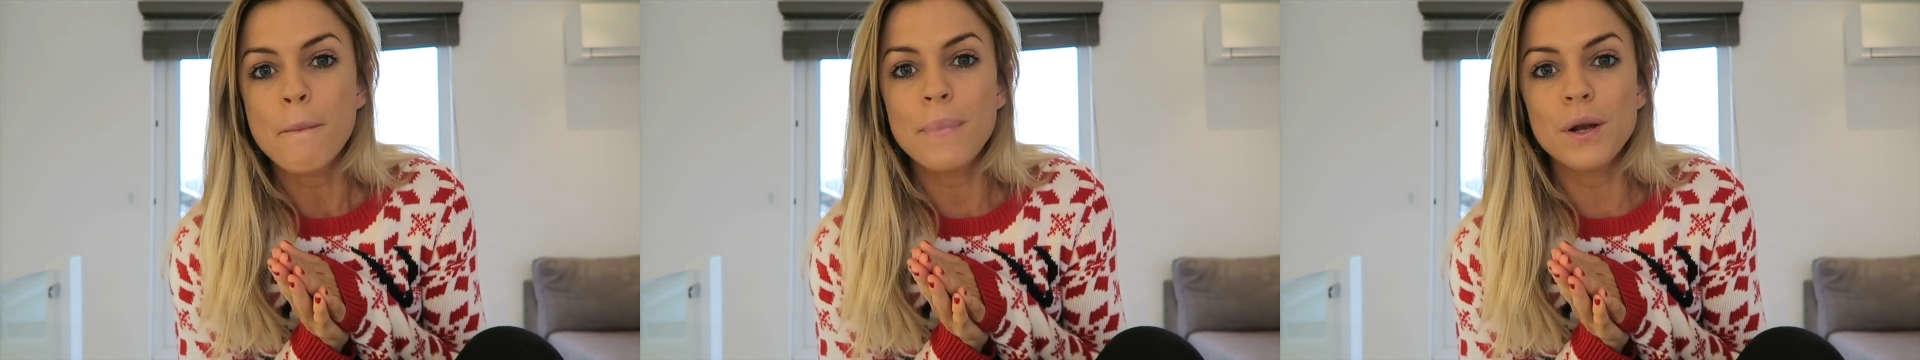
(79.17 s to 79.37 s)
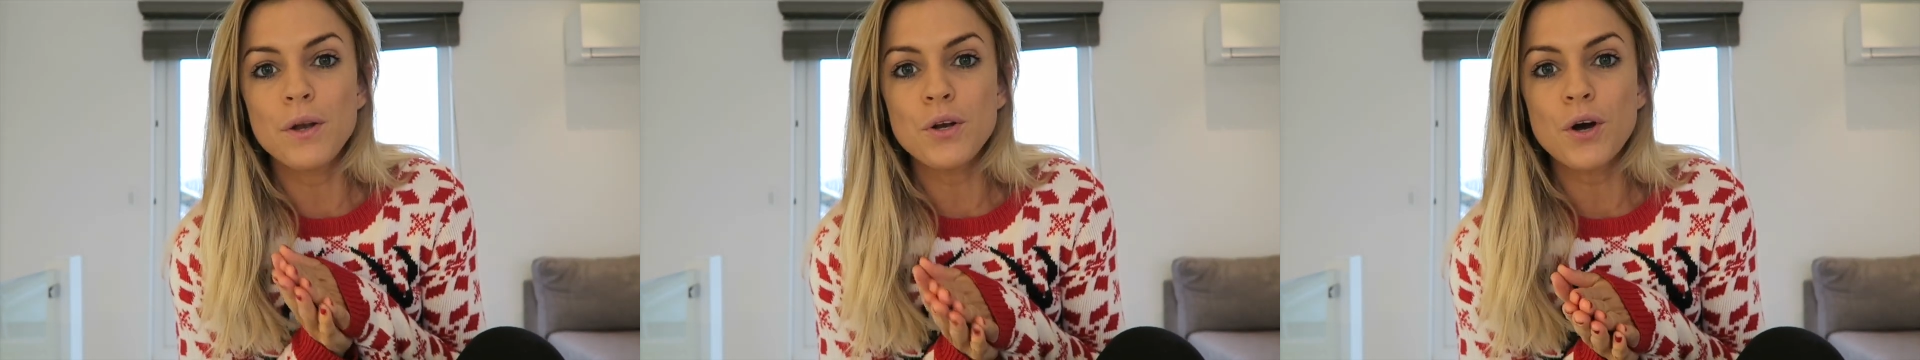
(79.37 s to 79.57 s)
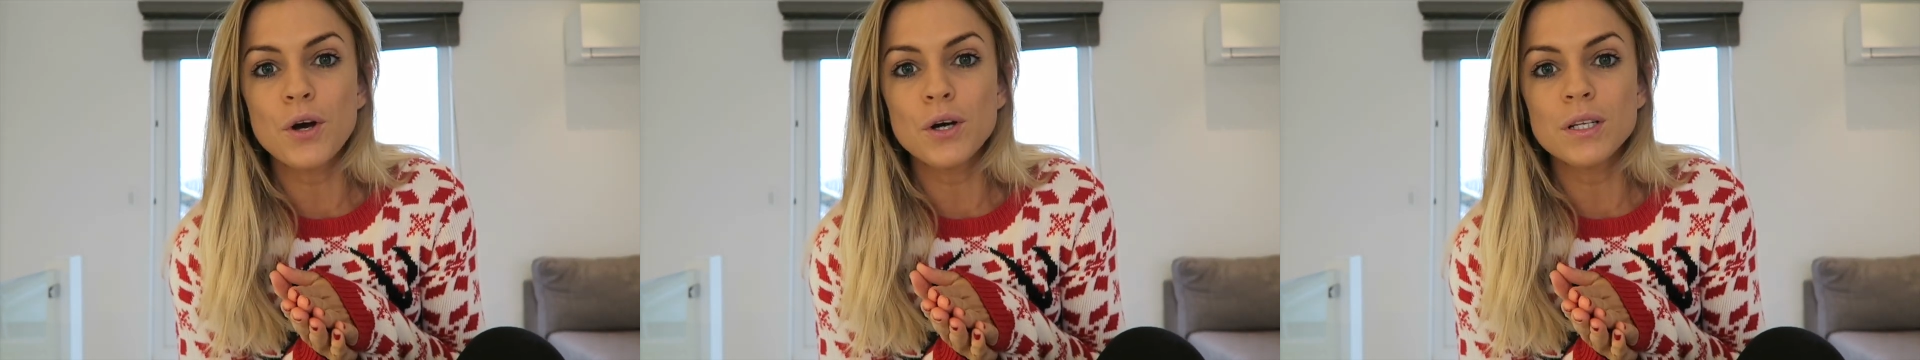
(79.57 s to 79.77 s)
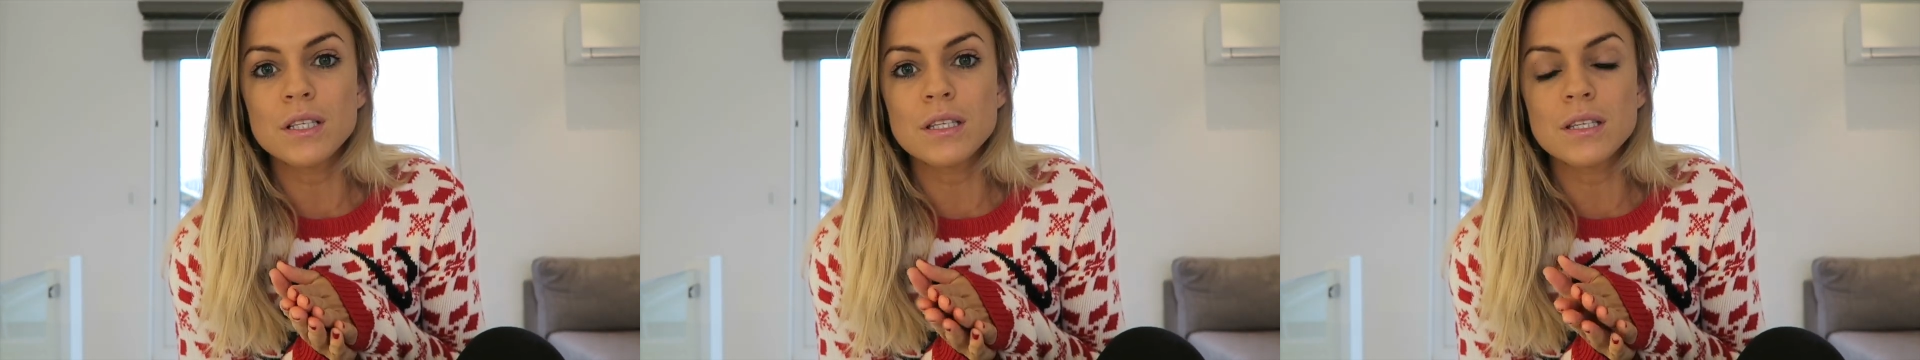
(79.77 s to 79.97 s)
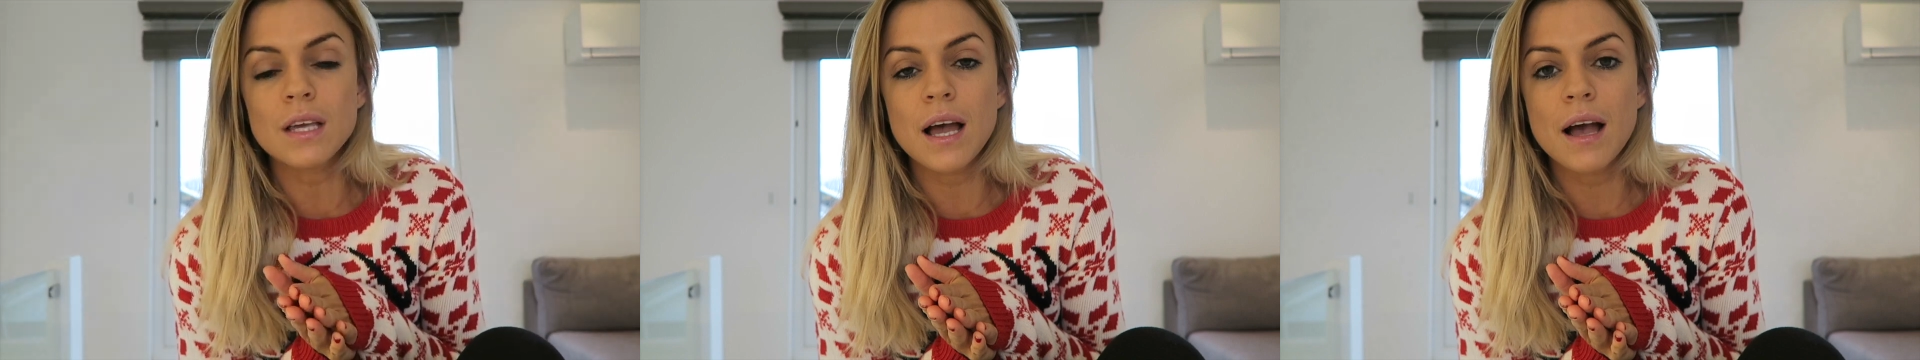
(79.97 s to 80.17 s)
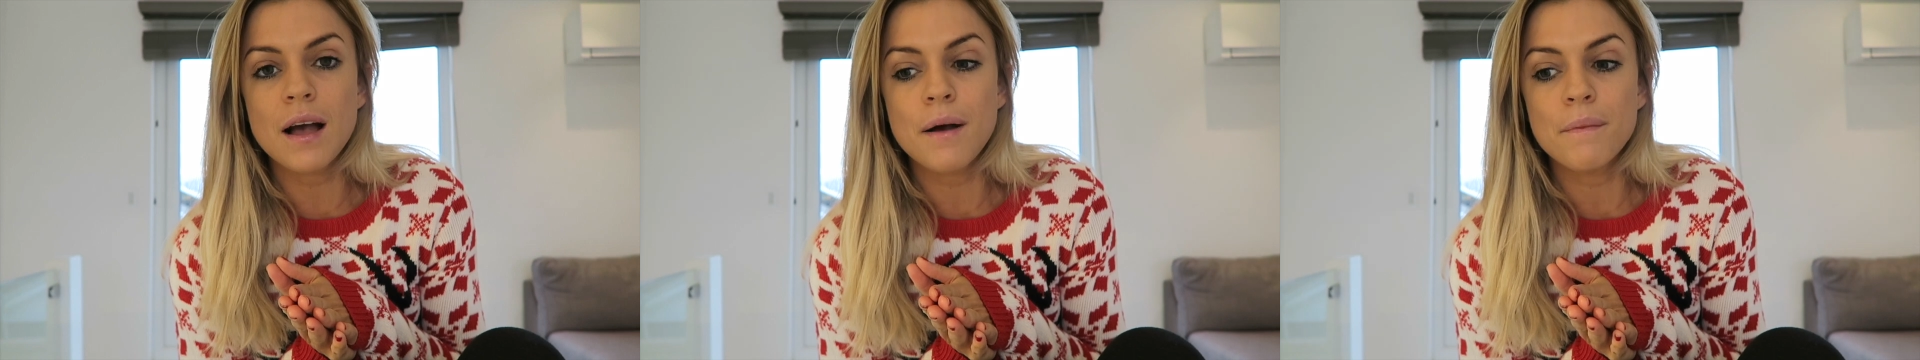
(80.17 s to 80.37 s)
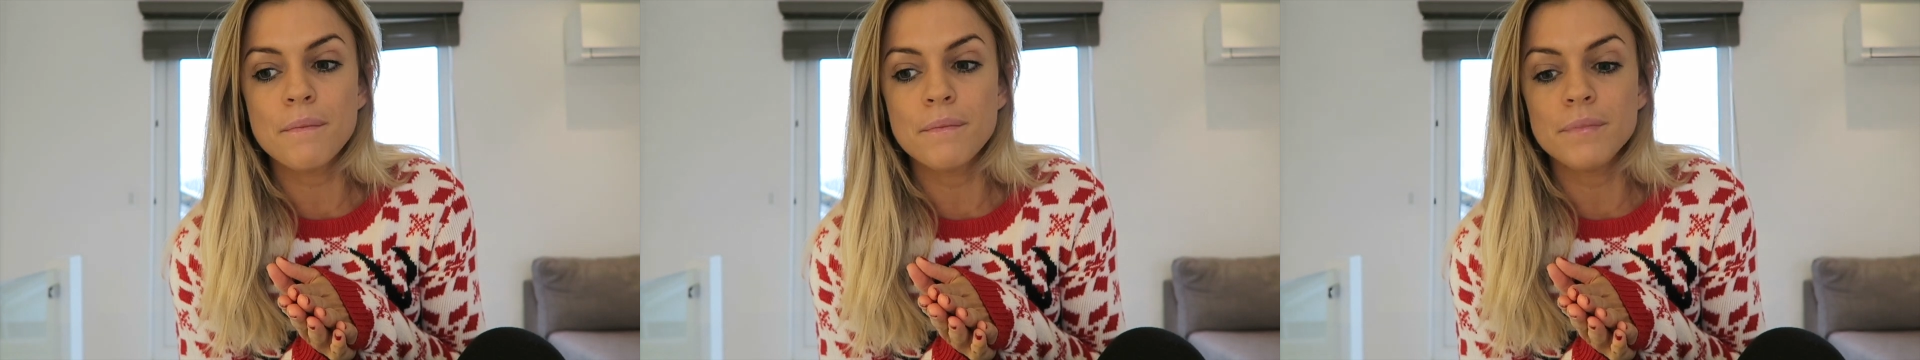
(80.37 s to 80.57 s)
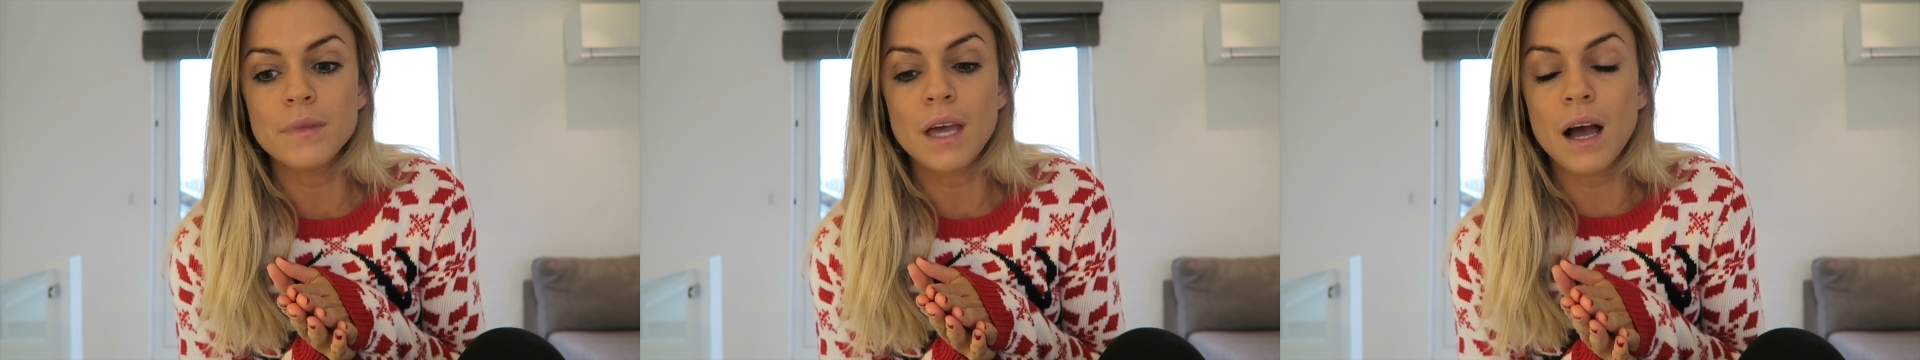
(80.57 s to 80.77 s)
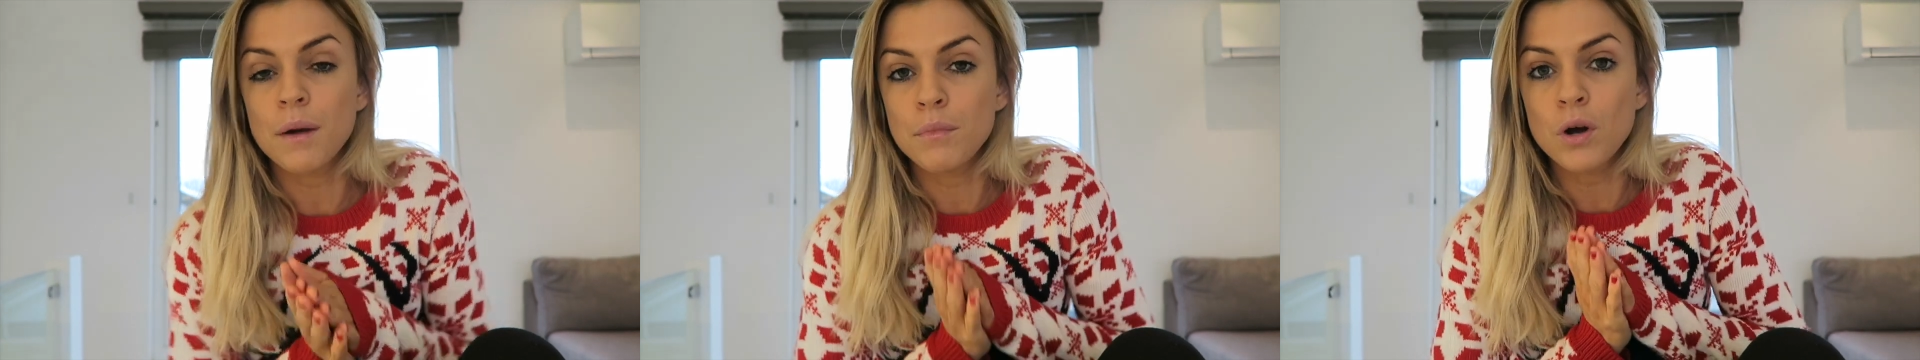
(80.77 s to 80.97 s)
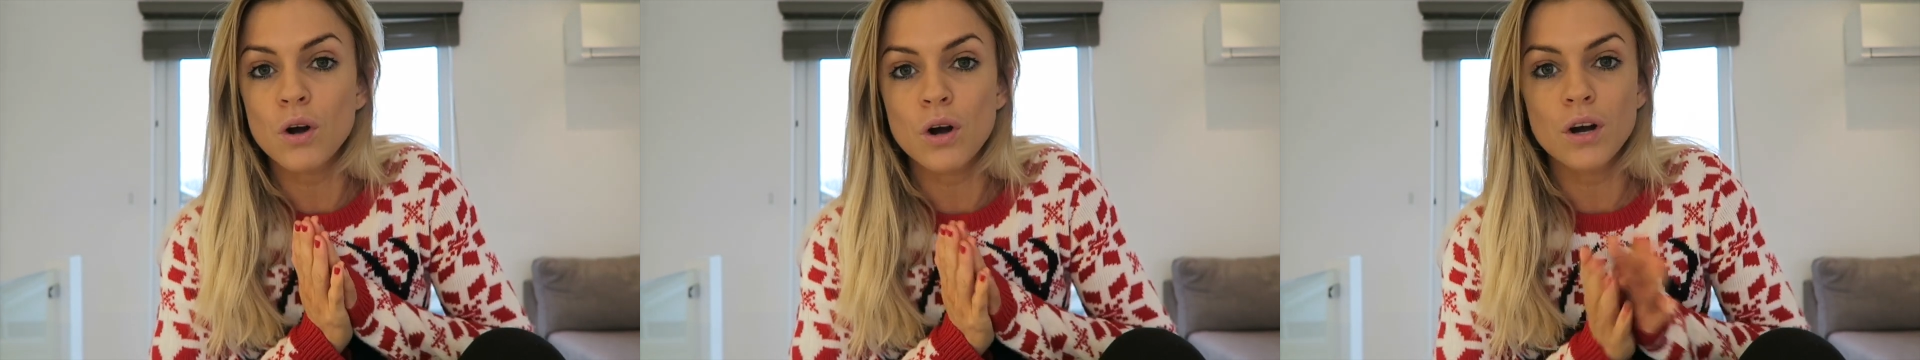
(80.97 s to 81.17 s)
but not, I'm
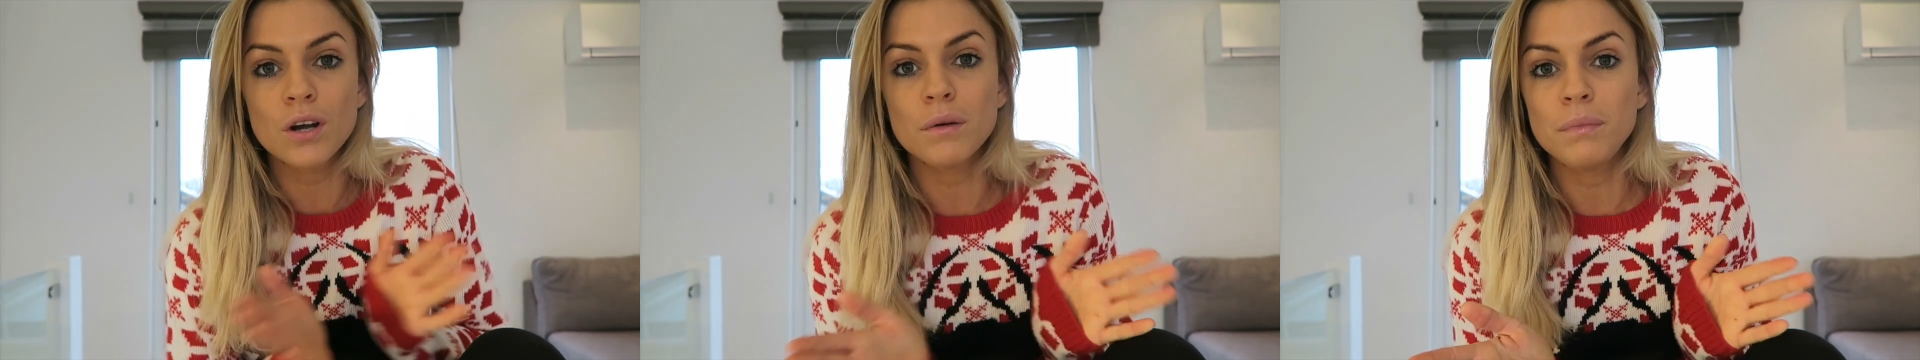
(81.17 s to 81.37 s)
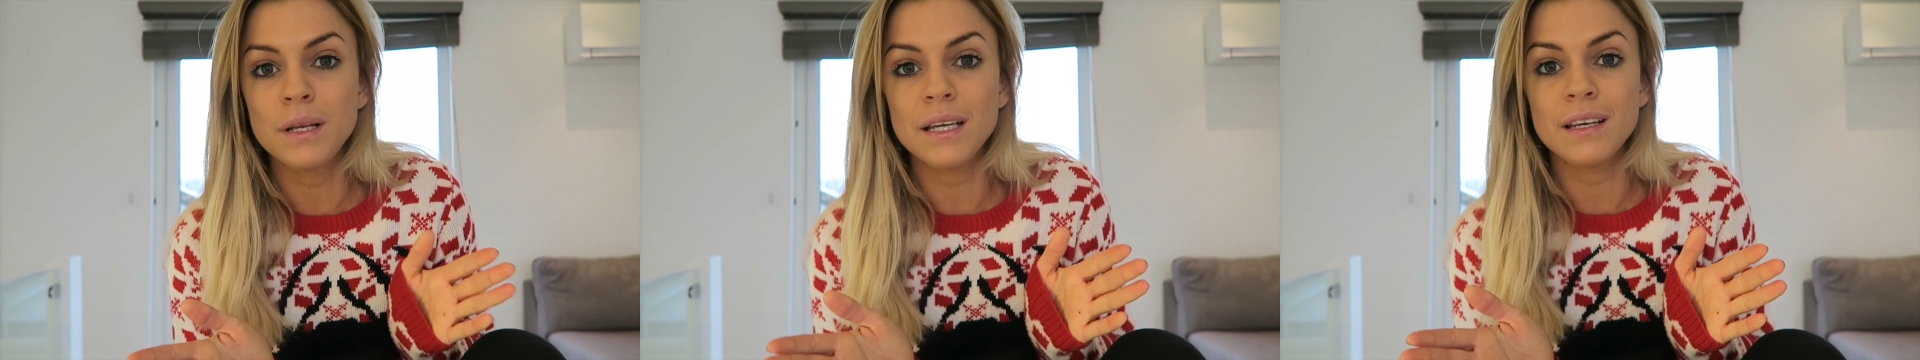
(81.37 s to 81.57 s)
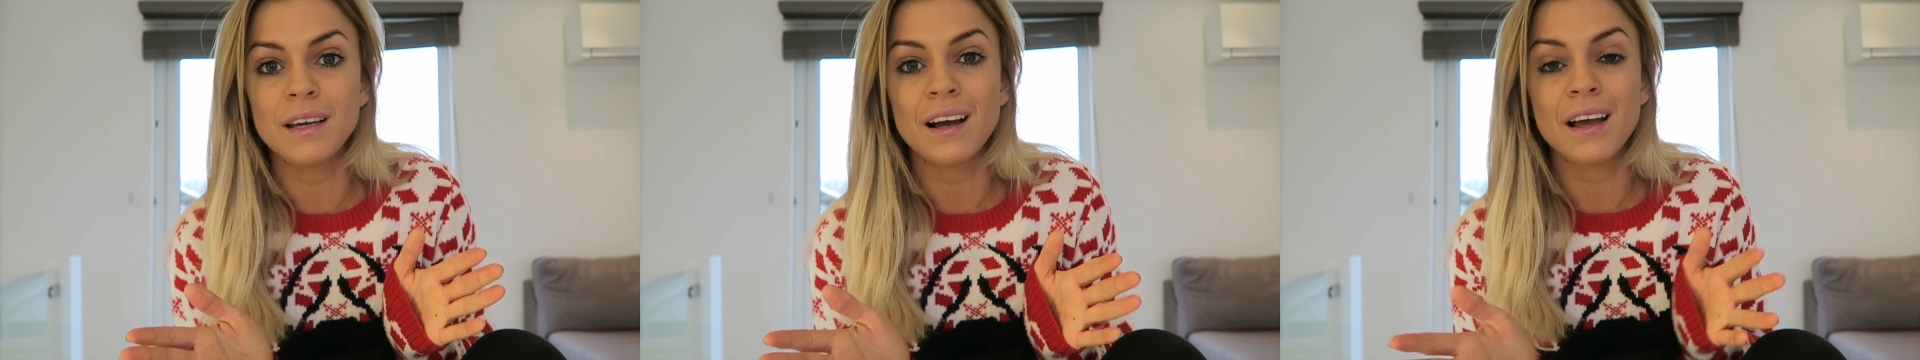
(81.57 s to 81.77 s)
not gone completely.